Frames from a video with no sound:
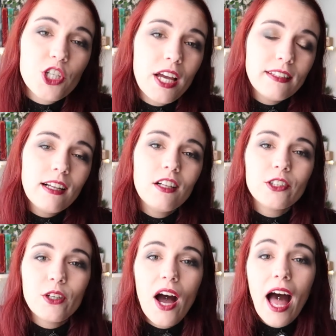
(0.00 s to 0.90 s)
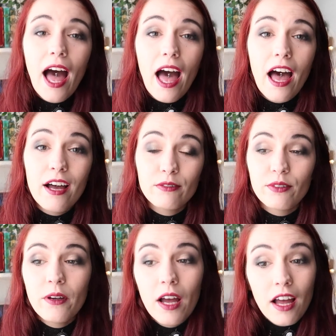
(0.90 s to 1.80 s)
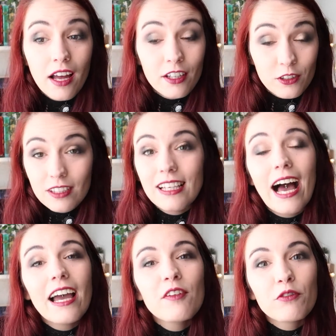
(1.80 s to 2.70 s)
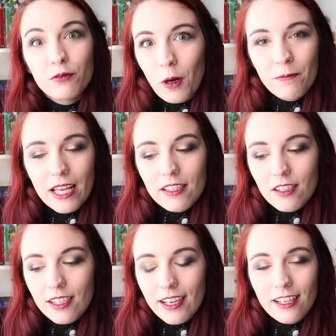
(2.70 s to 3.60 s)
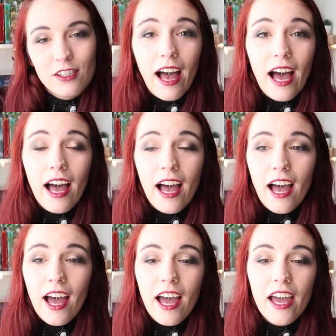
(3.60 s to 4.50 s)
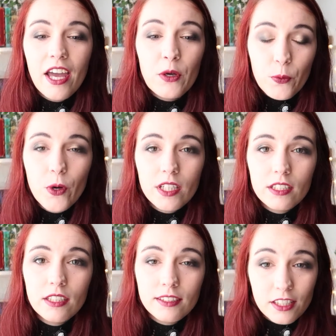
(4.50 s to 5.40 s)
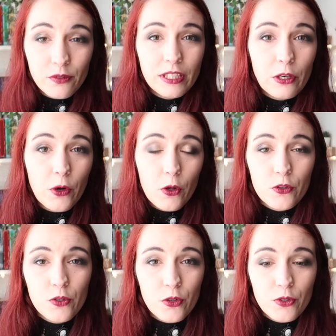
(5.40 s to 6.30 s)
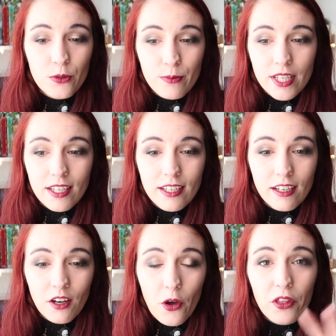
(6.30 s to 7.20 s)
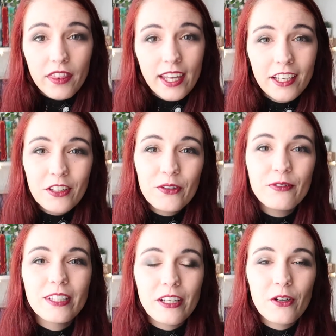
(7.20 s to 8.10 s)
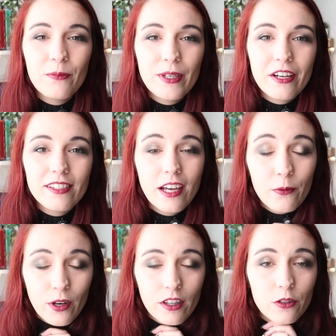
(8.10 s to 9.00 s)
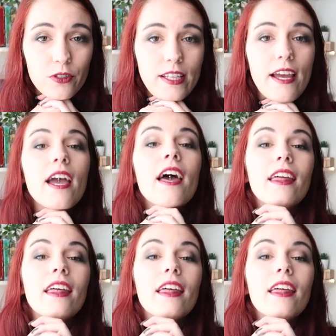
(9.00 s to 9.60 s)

channel you have the live from yesterday. I wanted this video also to be a thank you video because I wanted to say